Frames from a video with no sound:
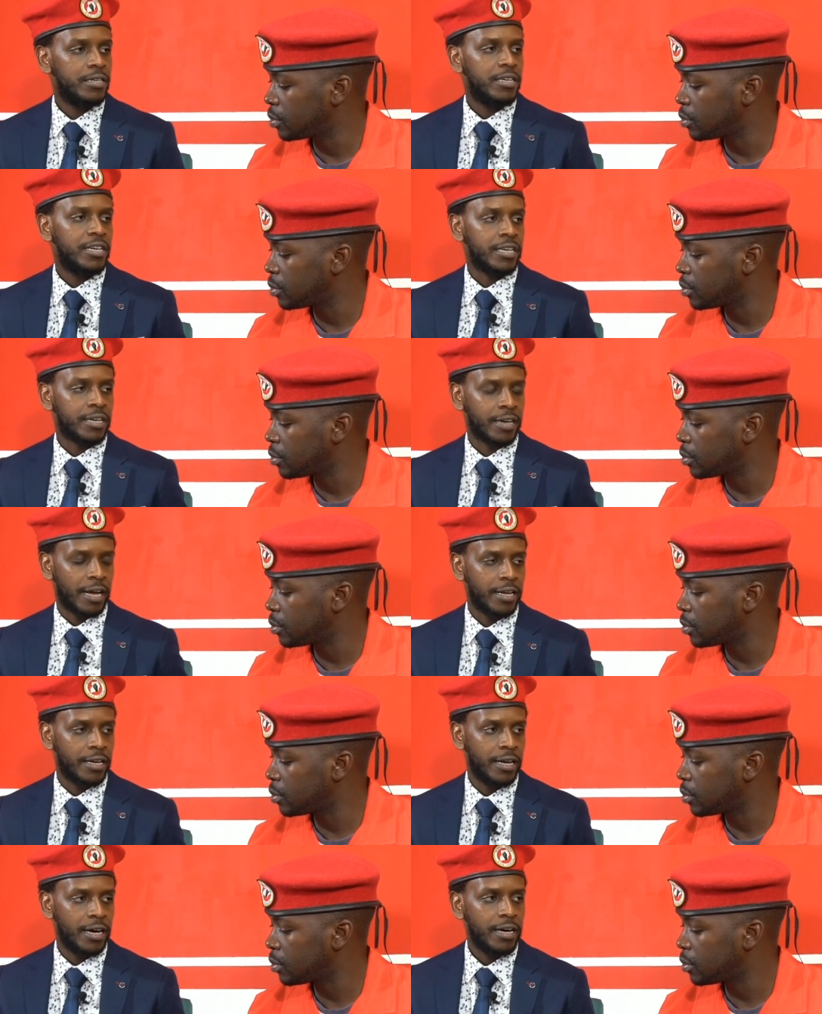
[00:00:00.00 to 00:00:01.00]
Speaker 1: in
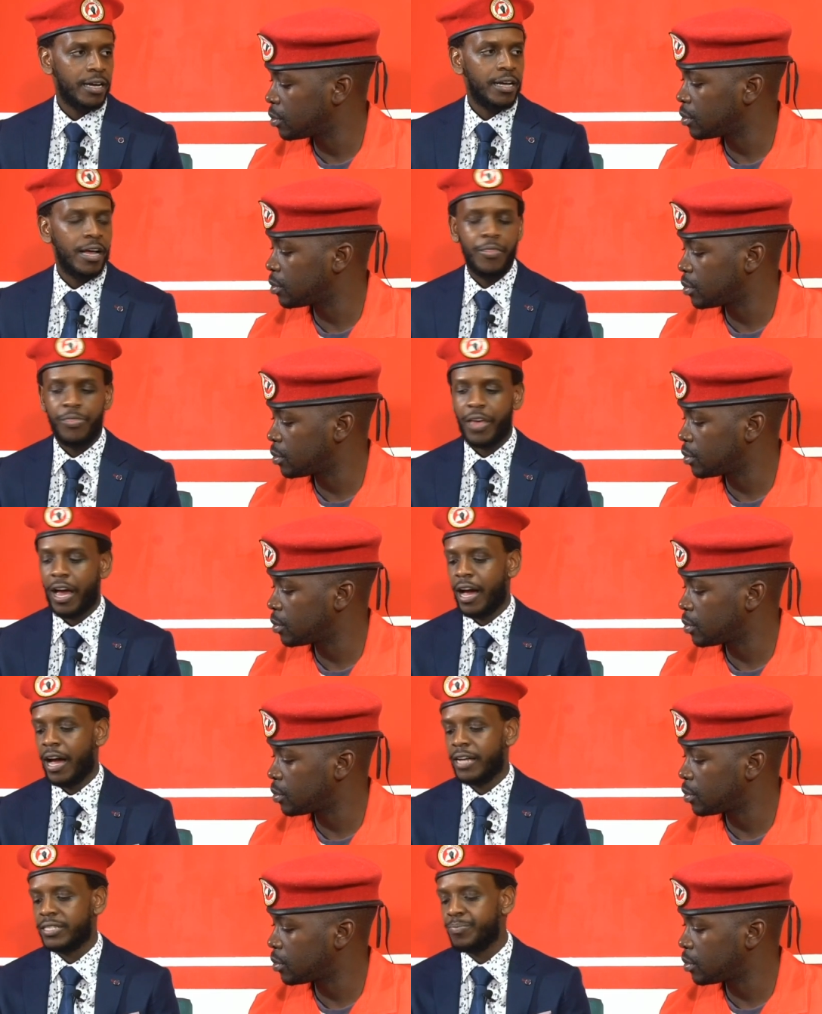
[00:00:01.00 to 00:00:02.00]
canada there
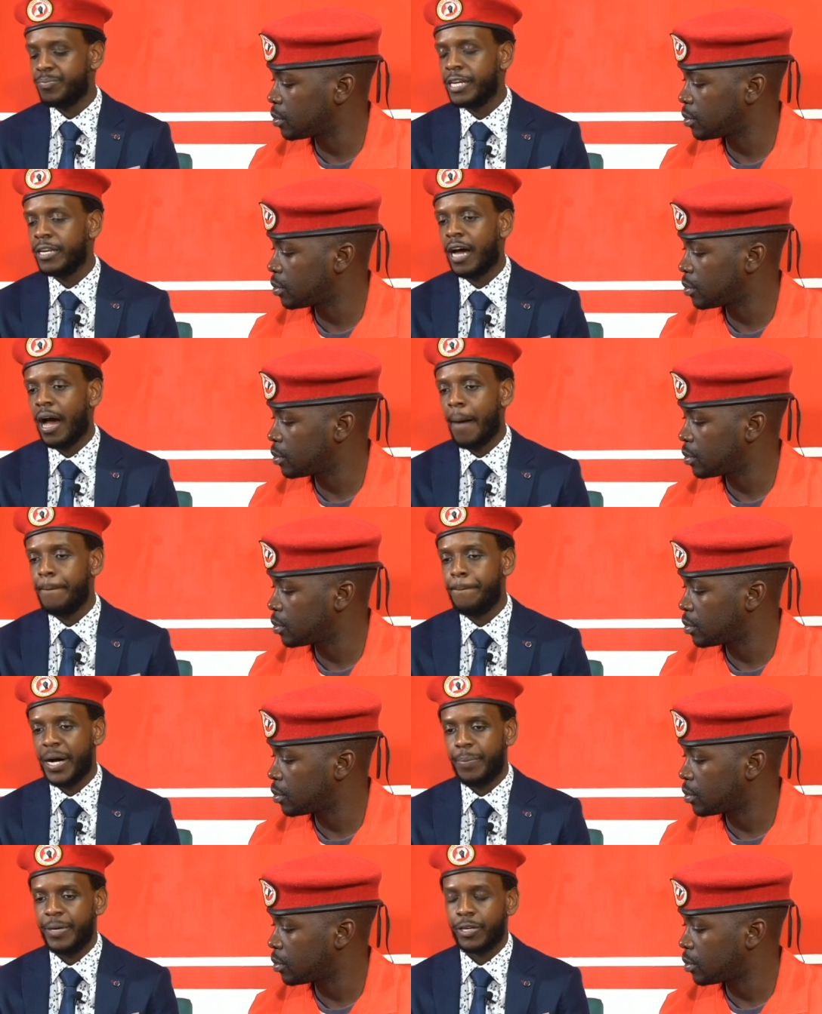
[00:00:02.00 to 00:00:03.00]
has been a
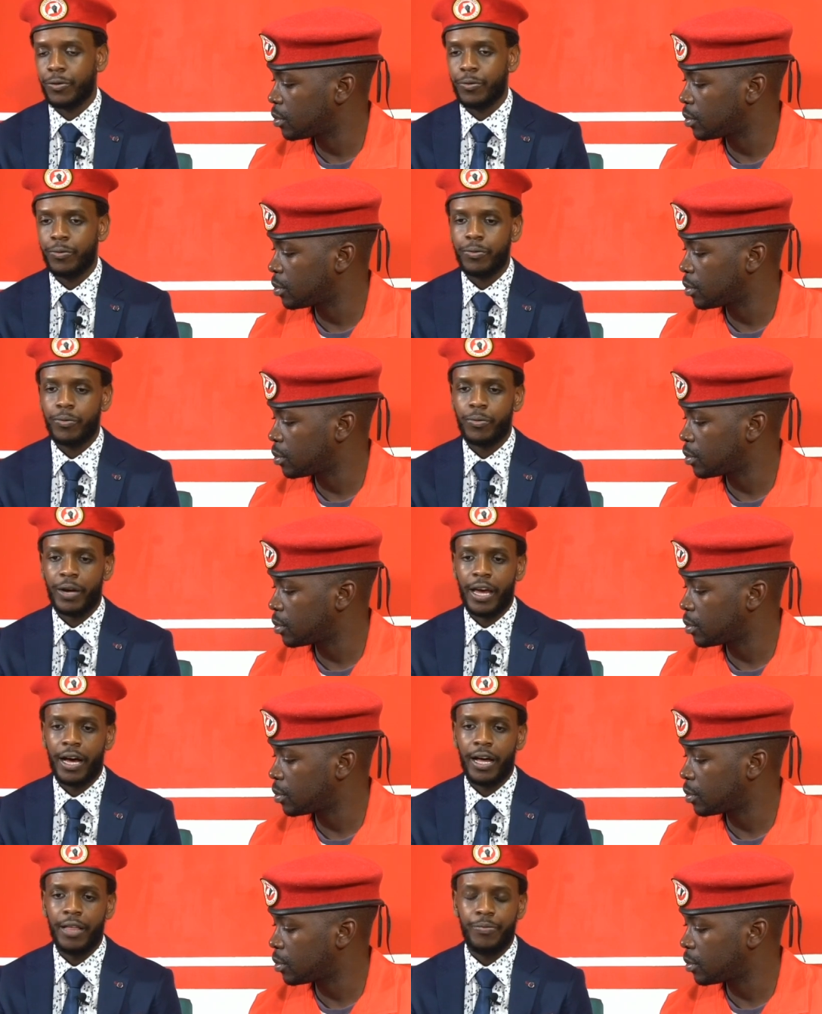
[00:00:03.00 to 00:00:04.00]
barbecue
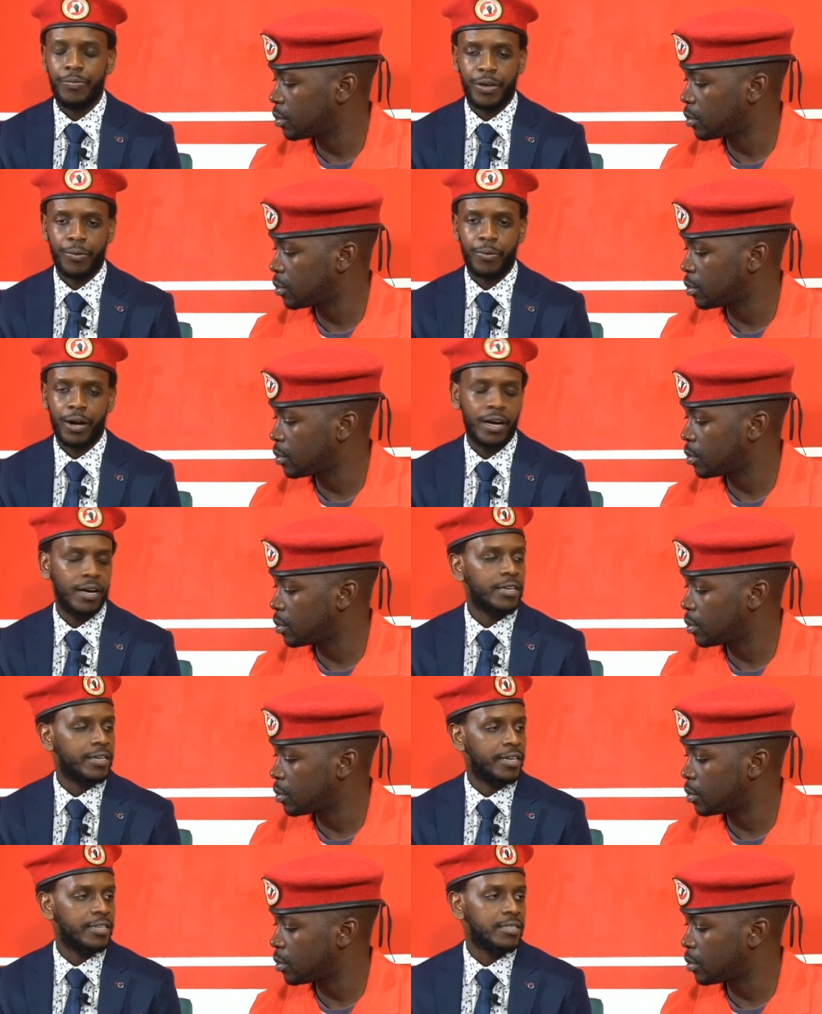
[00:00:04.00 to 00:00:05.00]
where they were
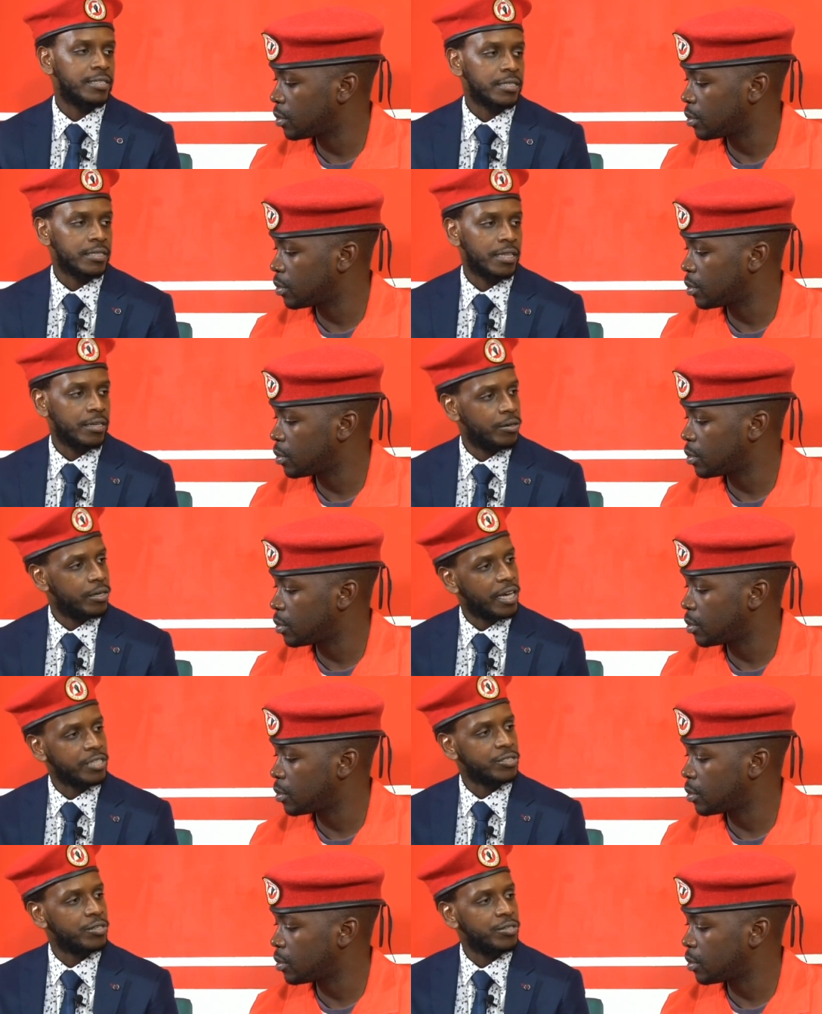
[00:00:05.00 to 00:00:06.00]
getting the
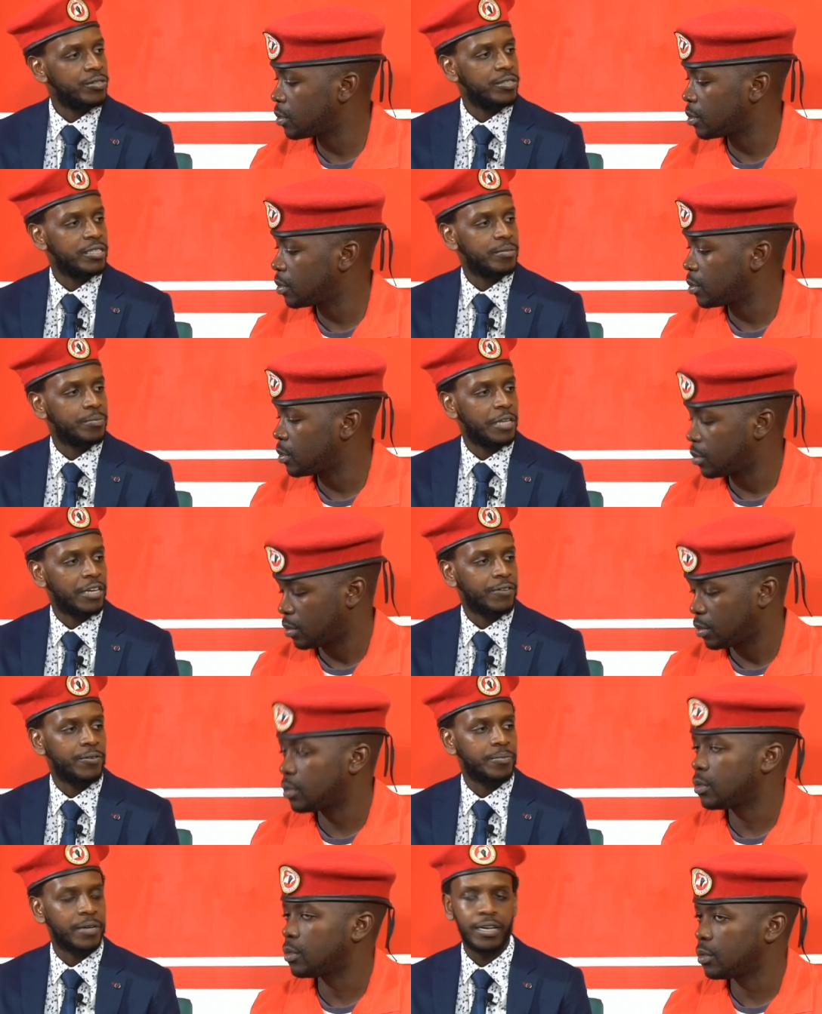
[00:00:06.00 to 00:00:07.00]
national unity
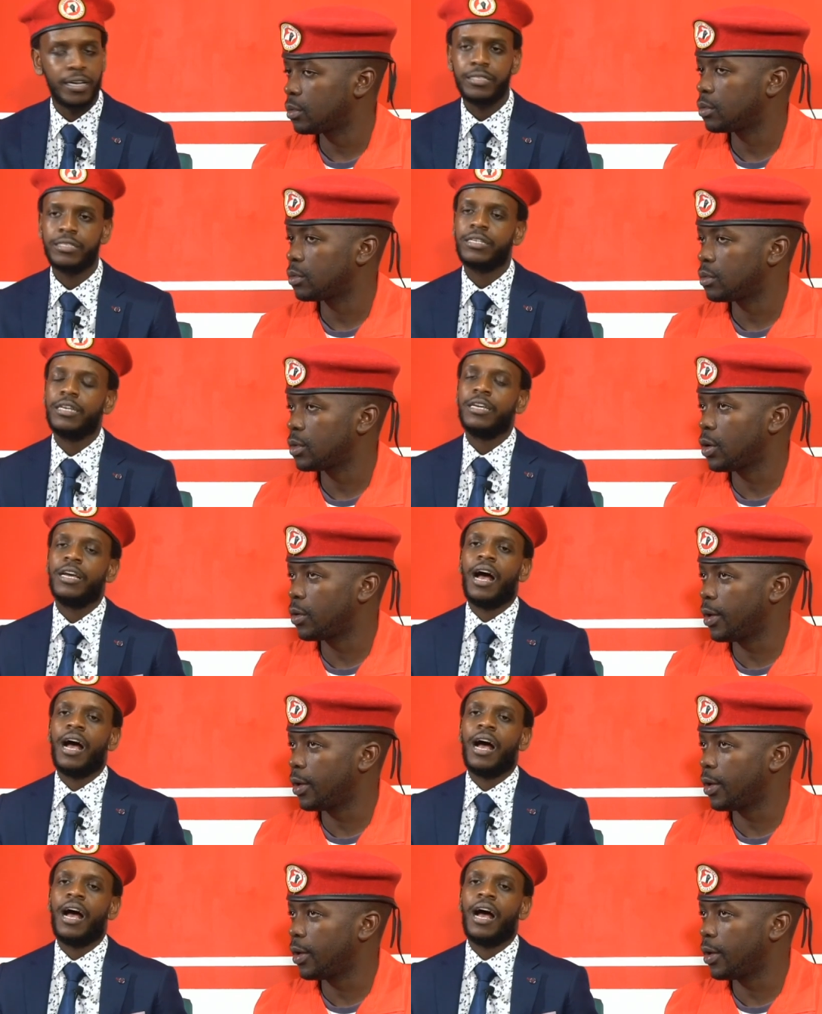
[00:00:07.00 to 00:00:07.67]
platform cards okay.